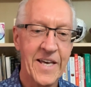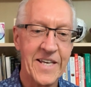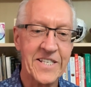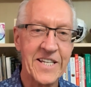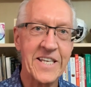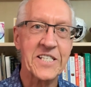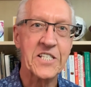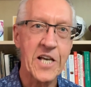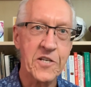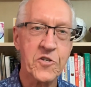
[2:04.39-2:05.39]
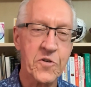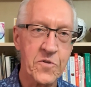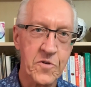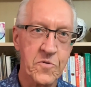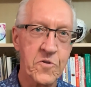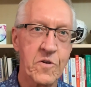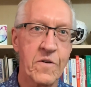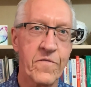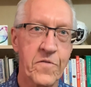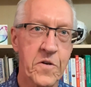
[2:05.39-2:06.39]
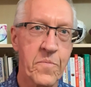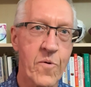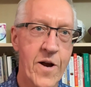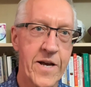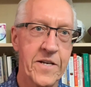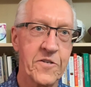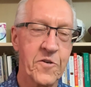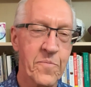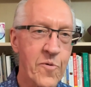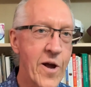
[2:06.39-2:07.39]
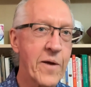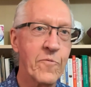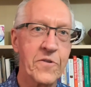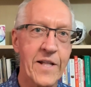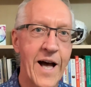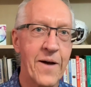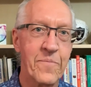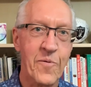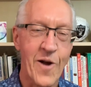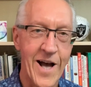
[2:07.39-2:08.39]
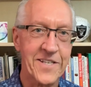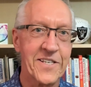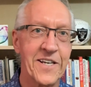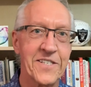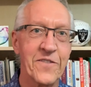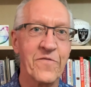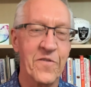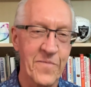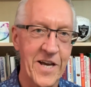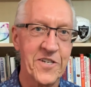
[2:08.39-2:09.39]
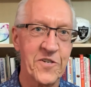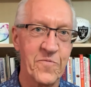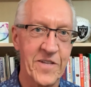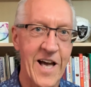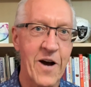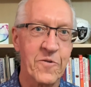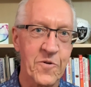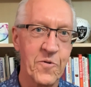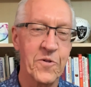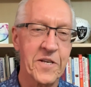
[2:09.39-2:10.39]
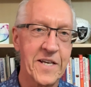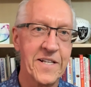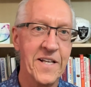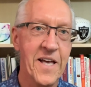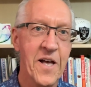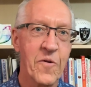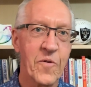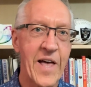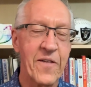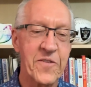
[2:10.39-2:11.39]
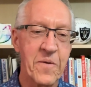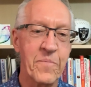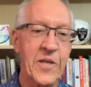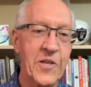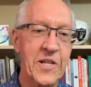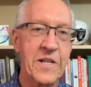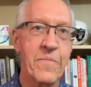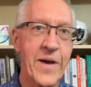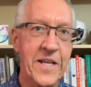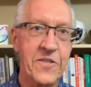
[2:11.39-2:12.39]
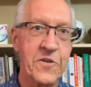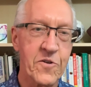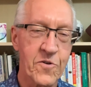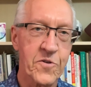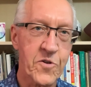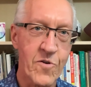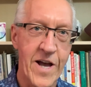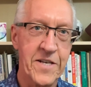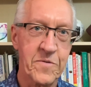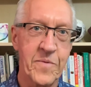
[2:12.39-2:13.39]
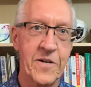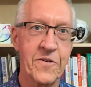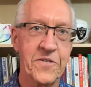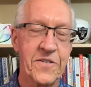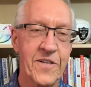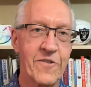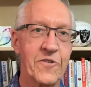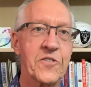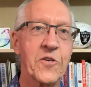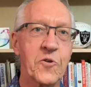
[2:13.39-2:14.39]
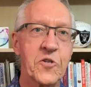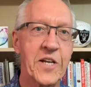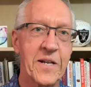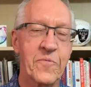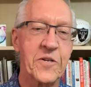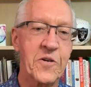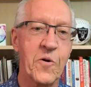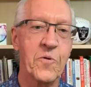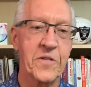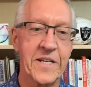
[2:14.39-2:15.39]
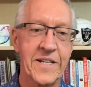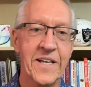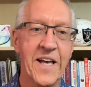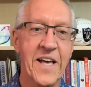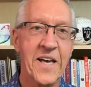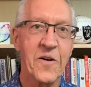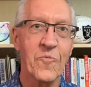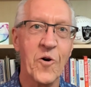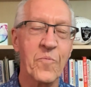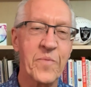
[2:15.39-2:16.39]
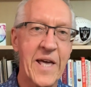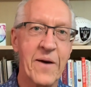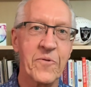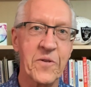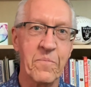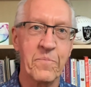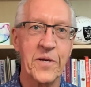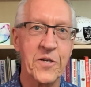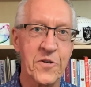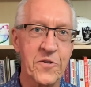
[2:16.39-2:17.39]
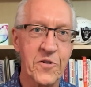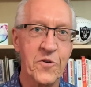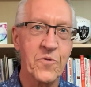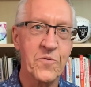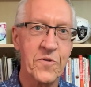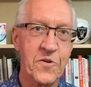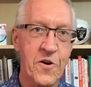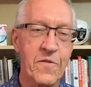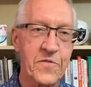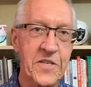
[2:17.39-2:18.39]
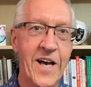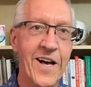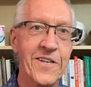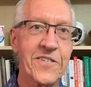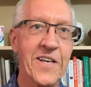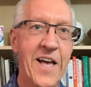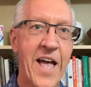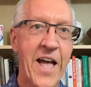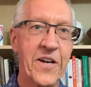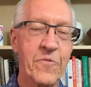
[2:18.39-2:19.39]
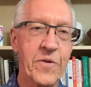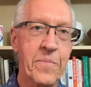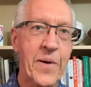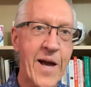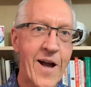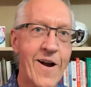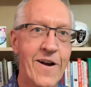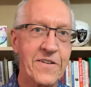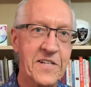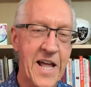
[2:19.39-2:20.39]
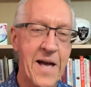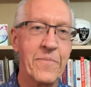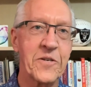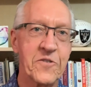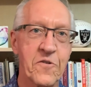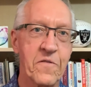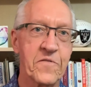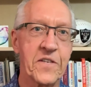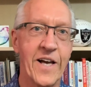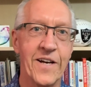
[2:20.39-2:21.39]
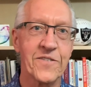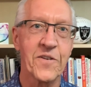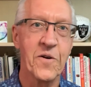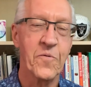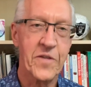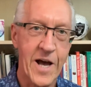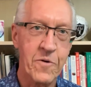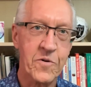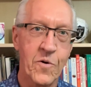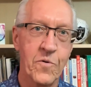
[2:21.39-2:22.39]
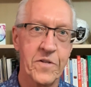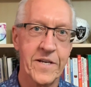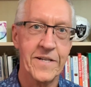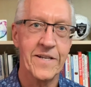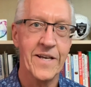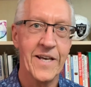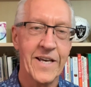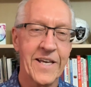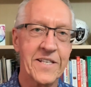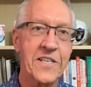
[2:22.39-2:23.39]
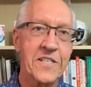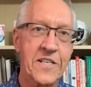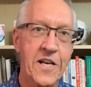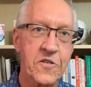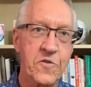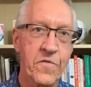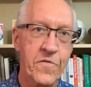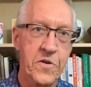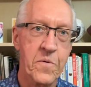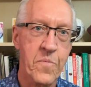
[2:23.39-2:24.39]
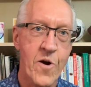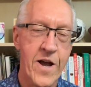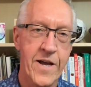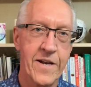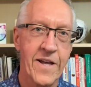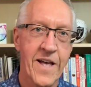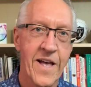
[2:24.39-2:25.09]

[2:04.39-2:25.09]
It's an essential nutrient for your brain. Your brain will not process information without choline, without the ability to make the neurotransmitters that are associated with choline. It won't be able to build new nerve cells and to repair damaged nerve cells without choline. It's essential for your brain.